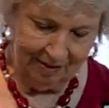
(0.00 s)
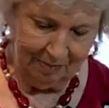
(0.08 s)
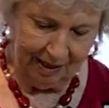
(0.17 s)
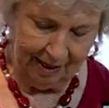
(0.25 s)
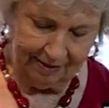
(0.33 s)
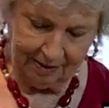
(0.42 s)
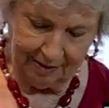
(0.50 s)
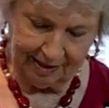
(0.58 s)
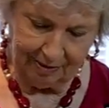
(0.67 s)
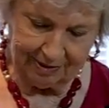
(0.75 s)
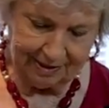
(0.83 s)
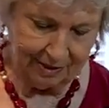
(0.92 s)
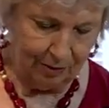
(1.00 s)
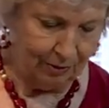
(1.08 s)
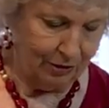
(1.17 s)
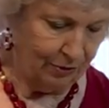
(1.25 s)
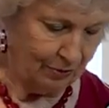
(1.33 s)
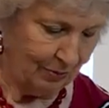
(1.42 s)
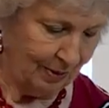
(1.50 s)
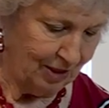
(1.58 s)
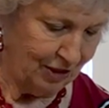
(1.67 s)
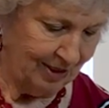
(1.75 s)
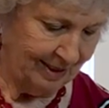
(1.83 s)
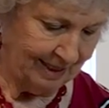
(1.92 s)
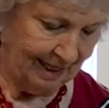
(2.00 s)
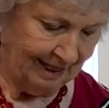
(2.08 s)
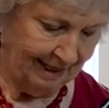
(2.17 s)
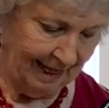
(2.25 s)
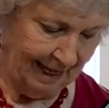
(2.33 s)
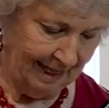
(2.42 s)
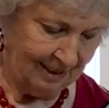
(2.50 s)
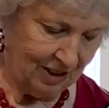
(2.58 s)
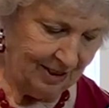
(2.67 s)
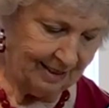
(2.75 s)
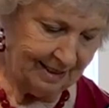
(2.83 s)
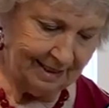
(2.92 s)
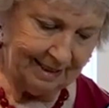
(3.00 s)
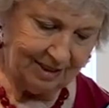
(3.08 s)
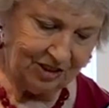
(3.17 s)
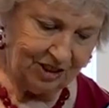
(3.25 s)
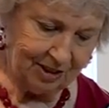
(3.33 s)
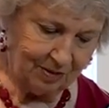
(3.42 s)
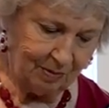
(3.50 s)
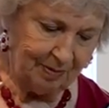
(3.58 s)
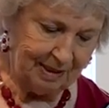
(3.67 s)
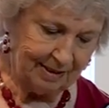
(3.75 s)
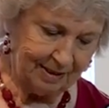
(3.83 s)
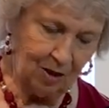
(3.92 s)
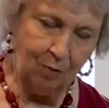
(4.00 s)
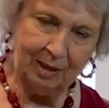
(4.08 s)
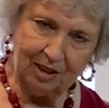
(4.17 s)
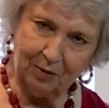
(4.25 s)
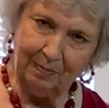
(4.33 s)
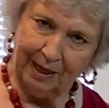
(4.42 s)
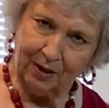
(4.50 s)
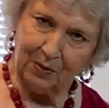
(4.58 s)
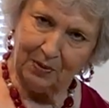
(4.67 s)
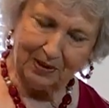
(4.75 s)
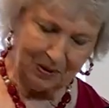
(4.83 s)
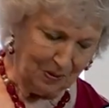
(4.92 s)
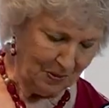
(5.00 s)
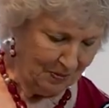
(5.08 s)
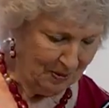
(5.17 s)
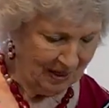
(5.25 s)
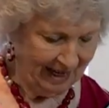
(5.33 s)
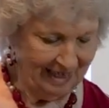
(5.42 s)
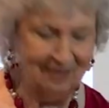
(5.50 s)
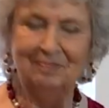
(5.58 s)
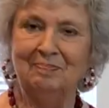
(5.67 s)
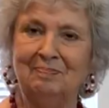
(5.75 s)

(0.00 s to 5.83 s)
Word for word: But I thought that was so cute the way she said that. She said, This just would be so much better with cornbread.